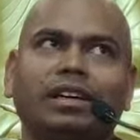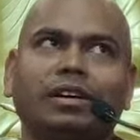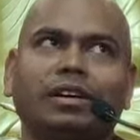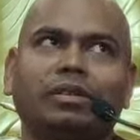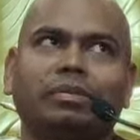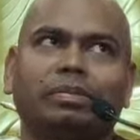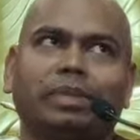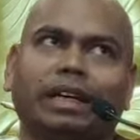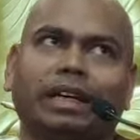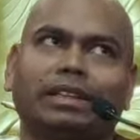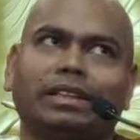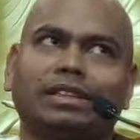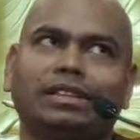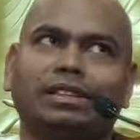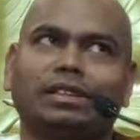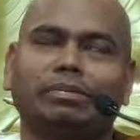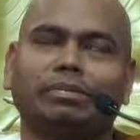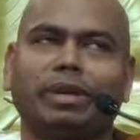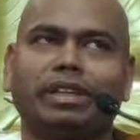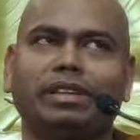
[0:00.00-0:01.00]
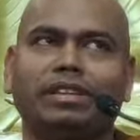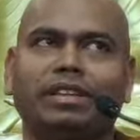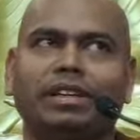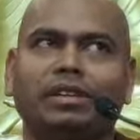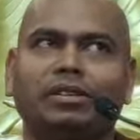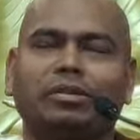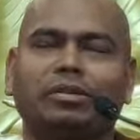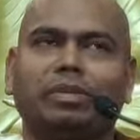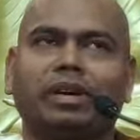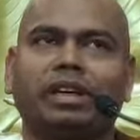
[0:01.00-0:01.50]
or practicing metta
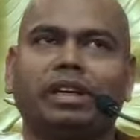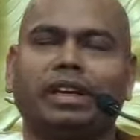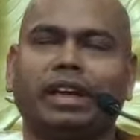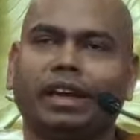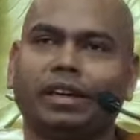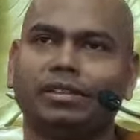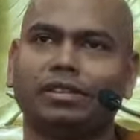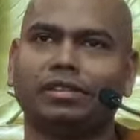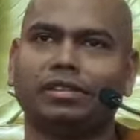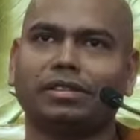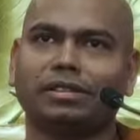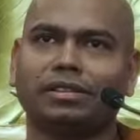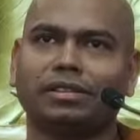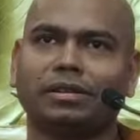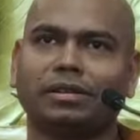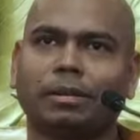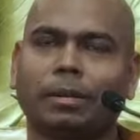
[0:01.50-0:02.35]
through my actions?